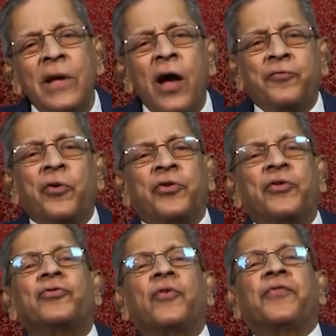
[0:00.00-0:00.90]
Of course,
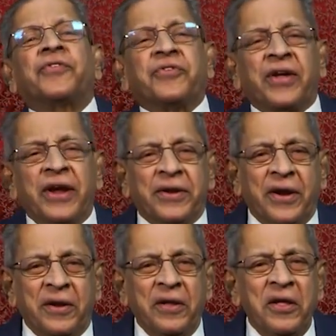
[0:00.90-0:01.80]

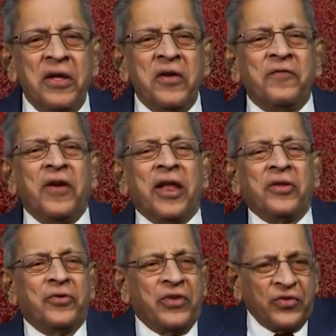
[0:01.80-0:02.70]
sophisticated, where
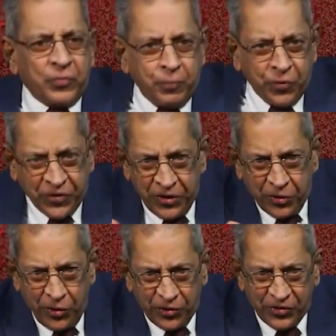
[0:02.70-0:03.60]
you just push
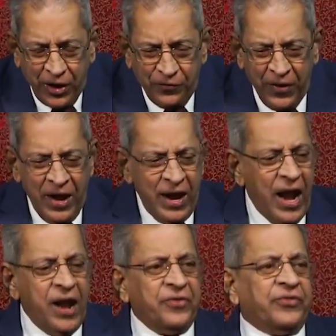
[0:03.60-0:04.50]
into yourself
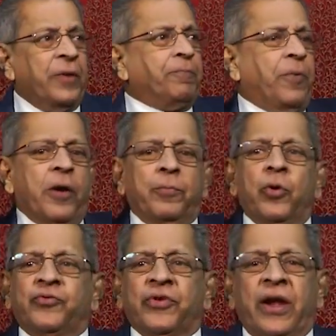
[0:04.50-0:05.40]
and zip on
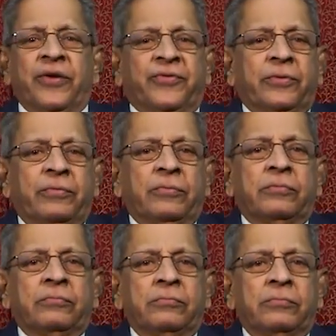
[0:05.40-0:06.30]
both sides.
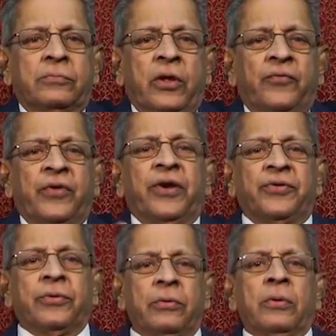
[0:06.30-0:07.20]

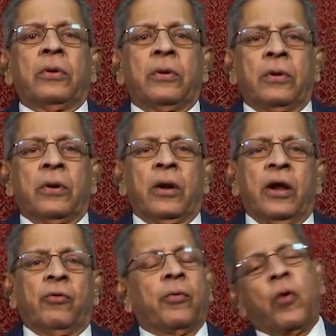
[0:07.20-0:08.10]
Finish.
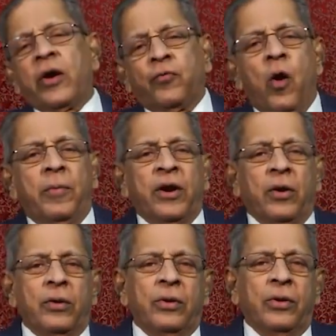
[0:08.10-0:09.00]
It will be quite warm and
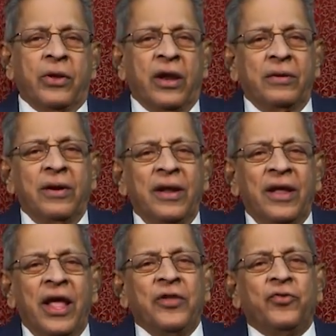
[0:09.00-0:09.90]
hot. You can
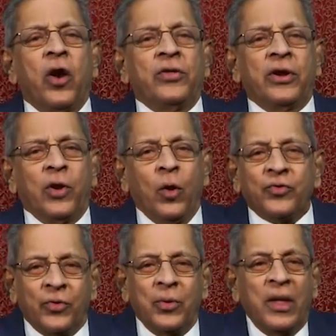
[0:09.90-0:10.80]
enjoy that
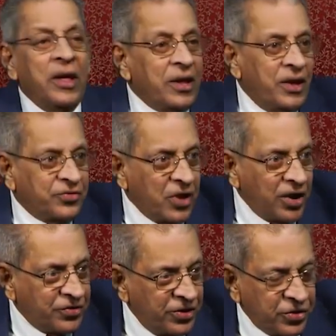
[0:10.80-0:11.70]
also. He
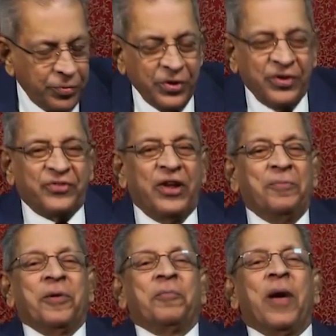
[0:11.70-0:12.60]
starts distributing
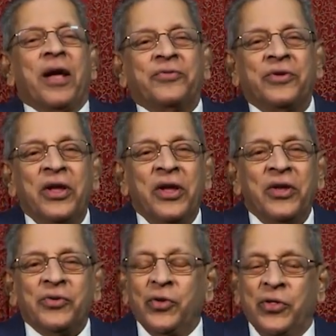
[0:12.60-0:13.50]
sleeping bags
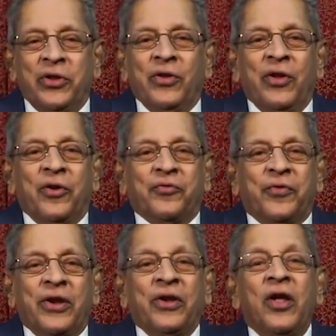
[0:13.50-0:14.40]
so that you'll never
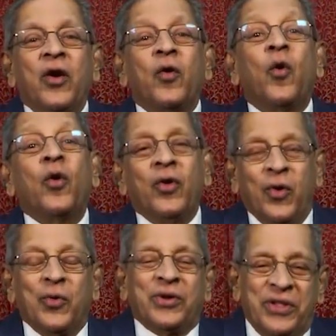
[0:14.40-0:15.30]
feel cold
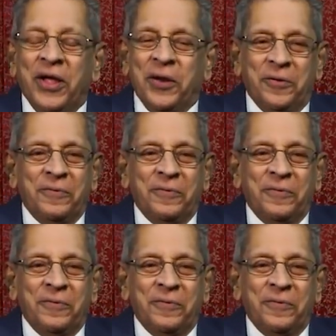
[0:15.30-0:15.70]
over there.